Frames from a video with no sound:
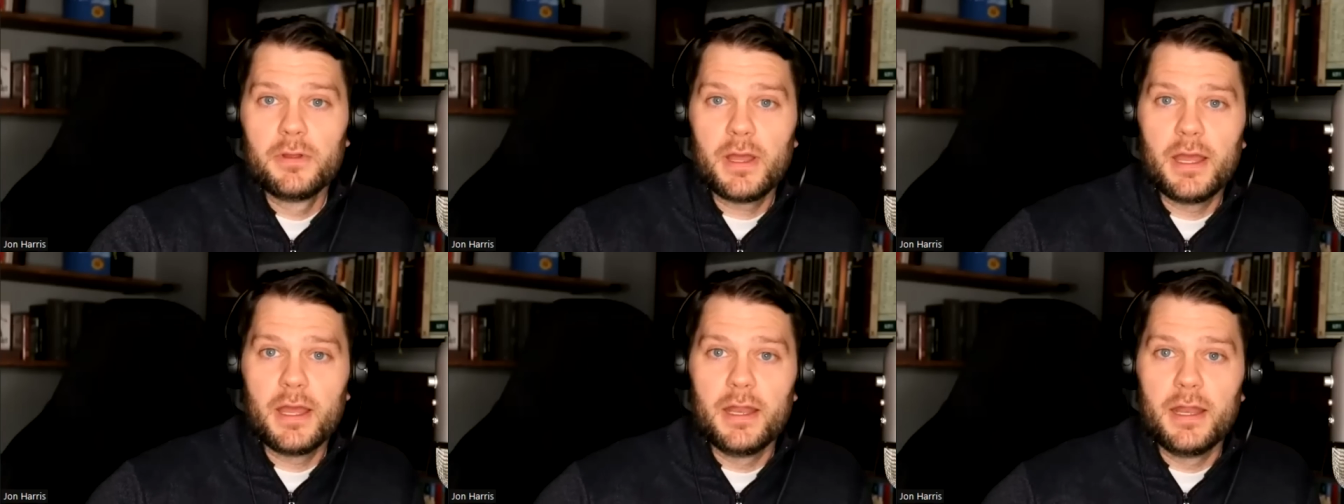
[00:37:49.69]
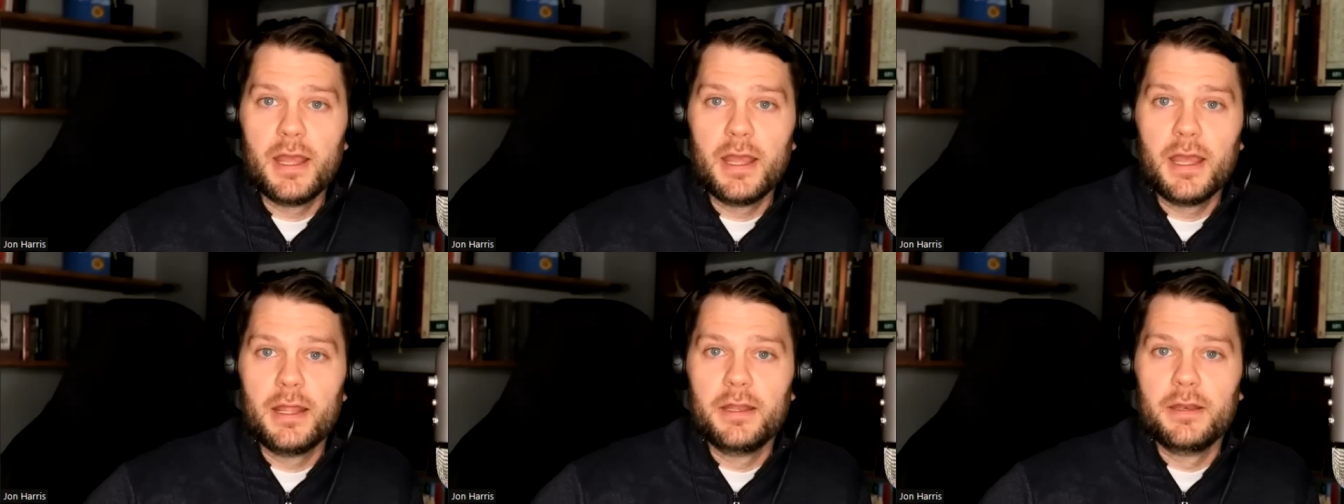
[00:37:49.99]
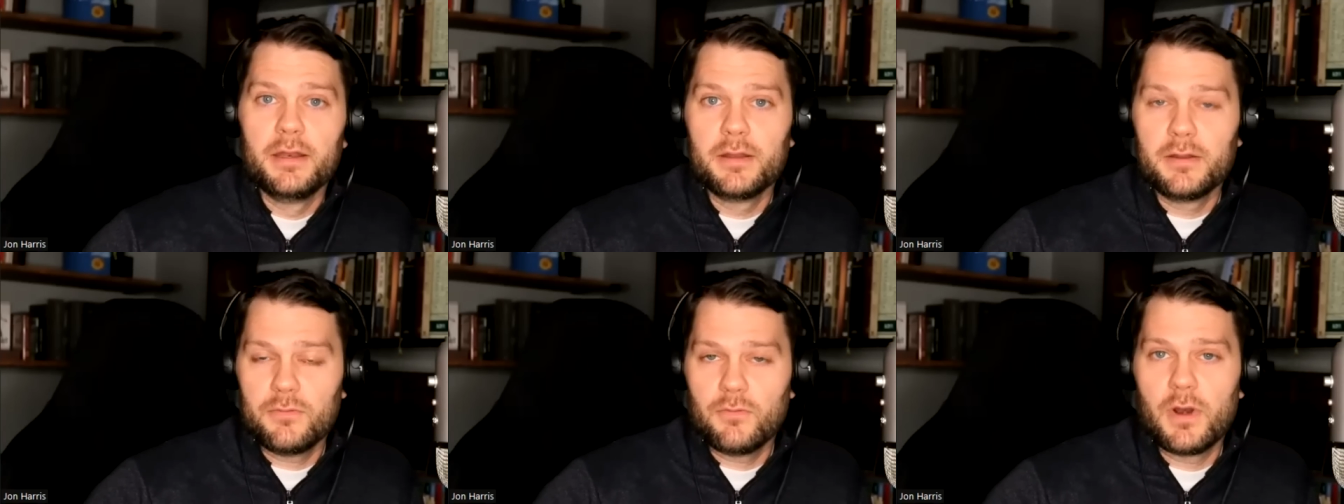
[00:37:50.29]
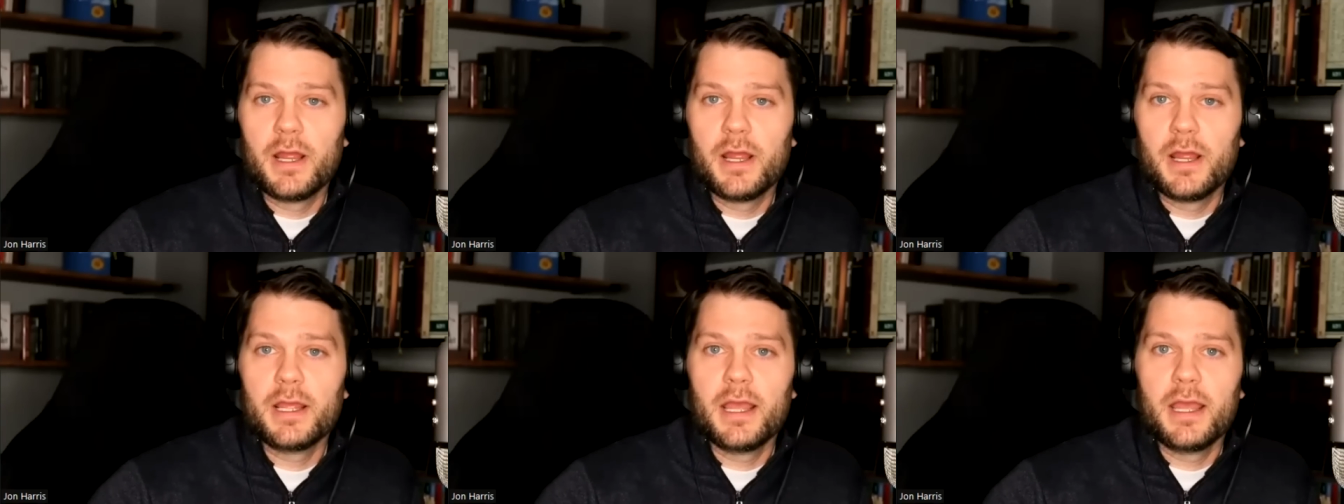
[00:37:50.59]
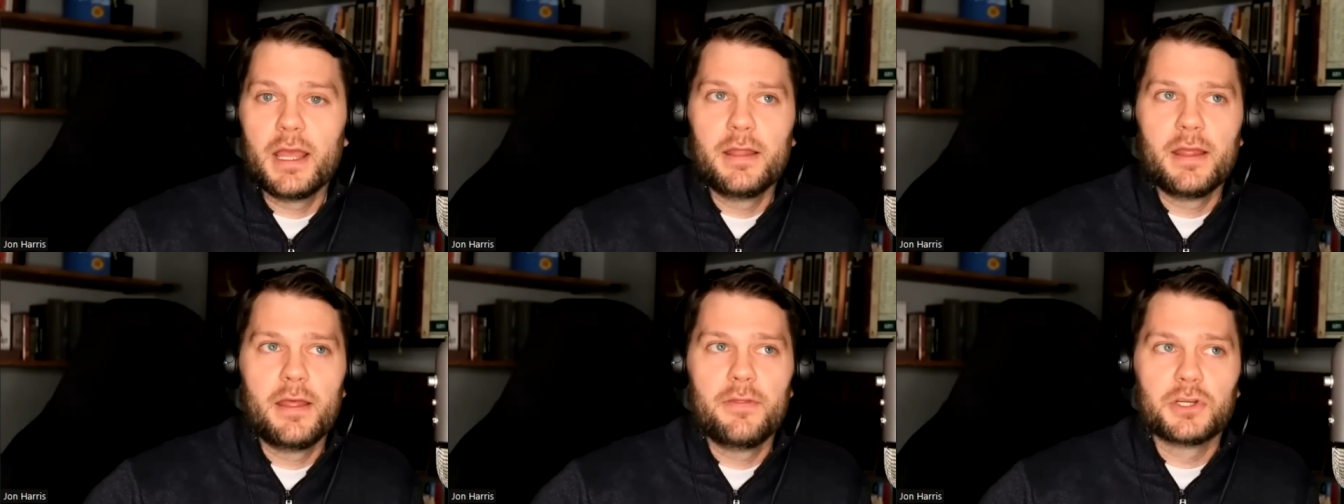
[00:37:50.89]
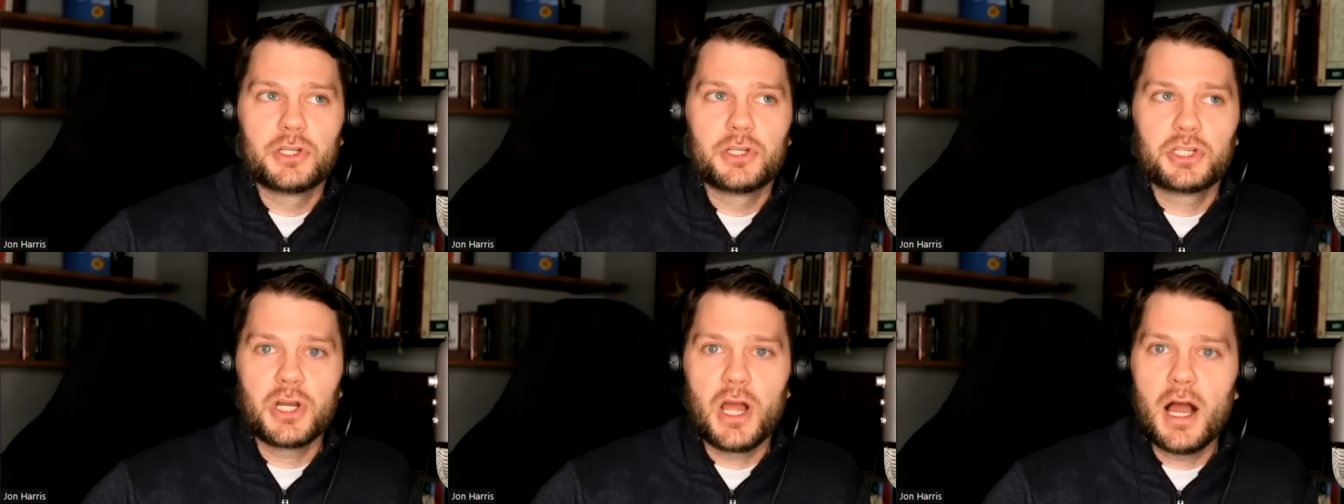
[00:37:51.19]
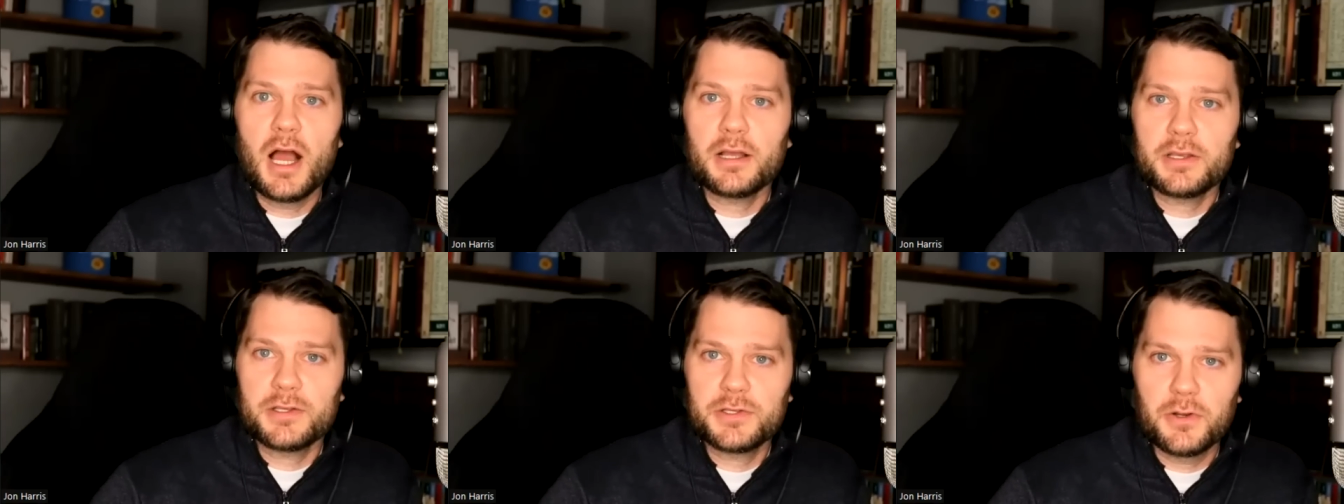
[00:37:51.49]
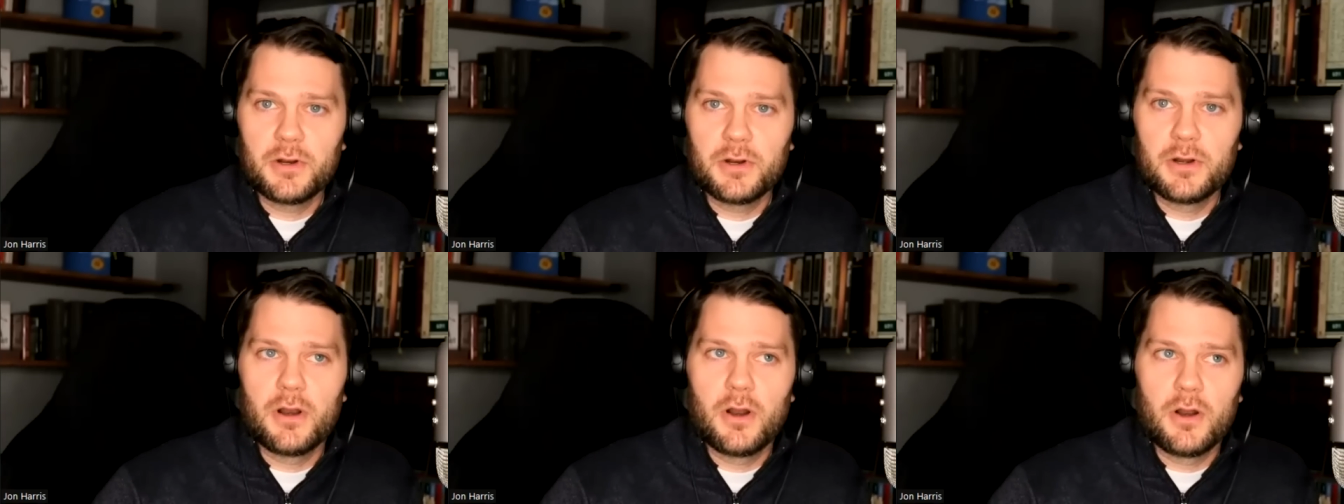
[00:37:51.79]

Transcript: and and right, and, and the shocks are